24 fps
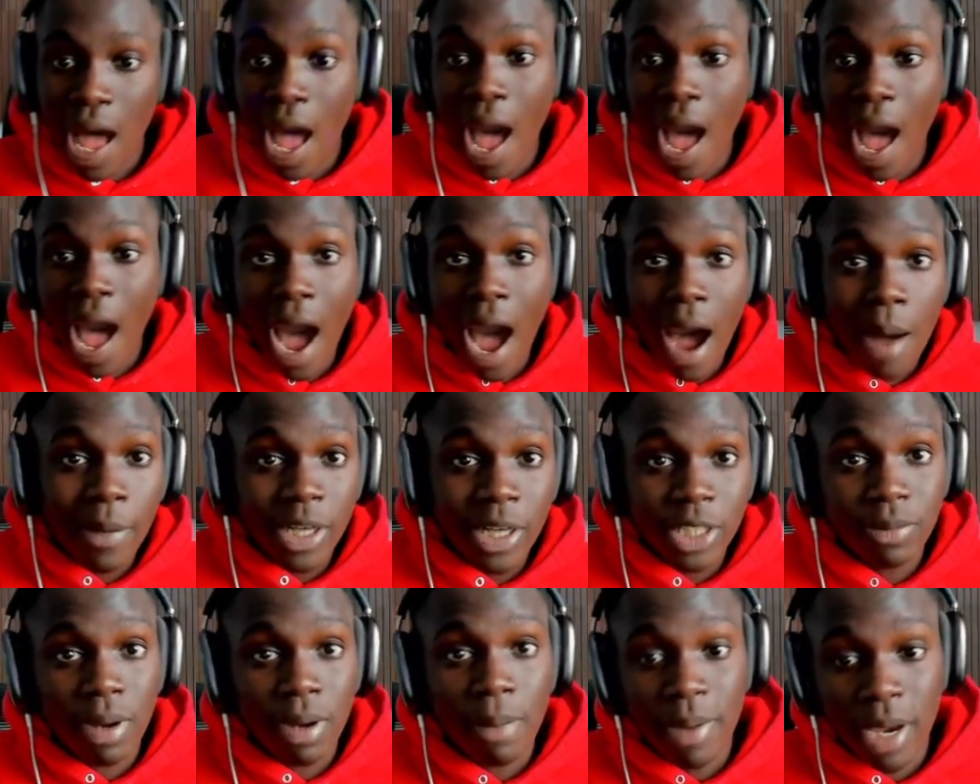How
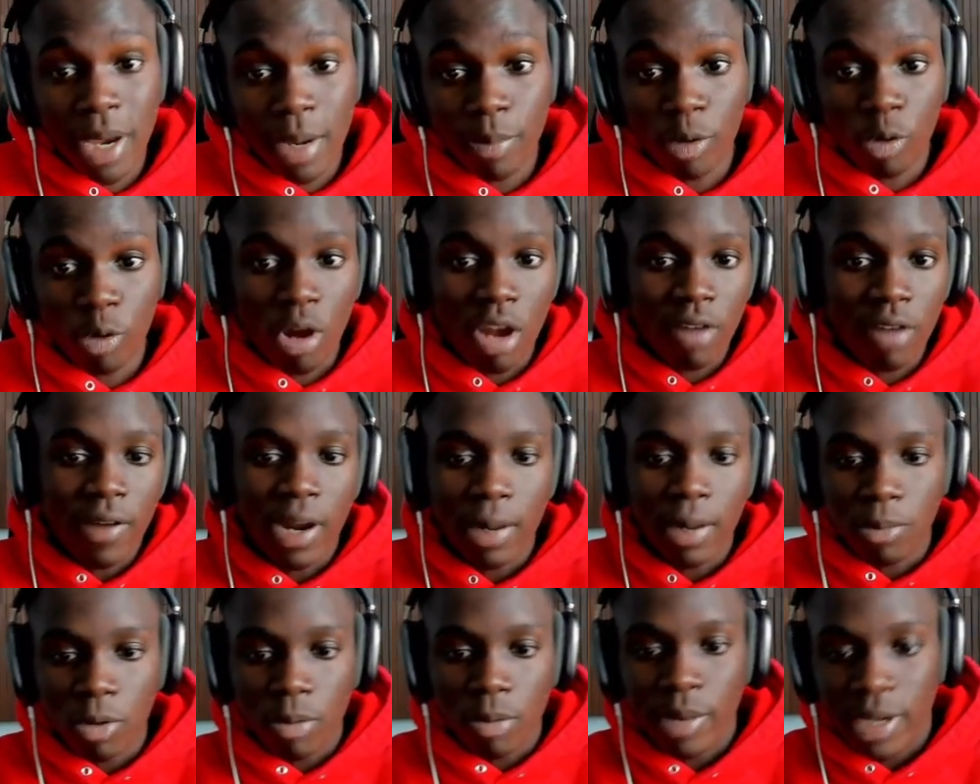much am I paying per qualified
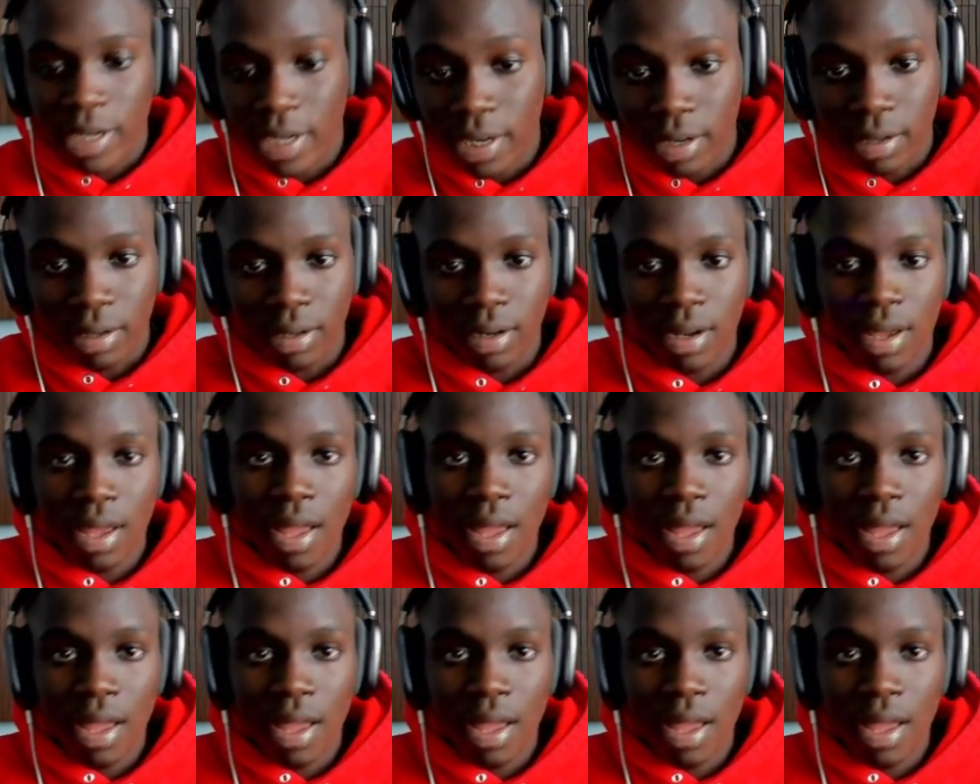appointment here?